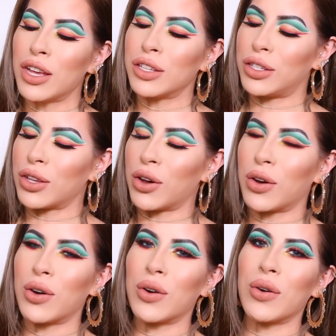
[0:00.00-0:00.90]

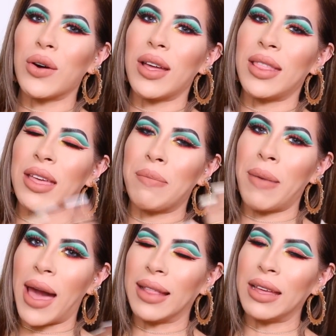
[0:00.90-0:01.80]
So the
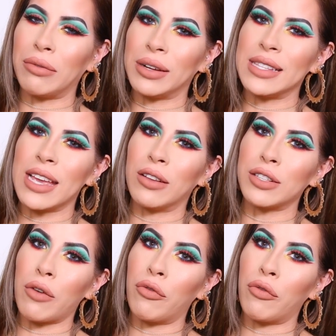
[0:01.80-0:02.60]
palette retails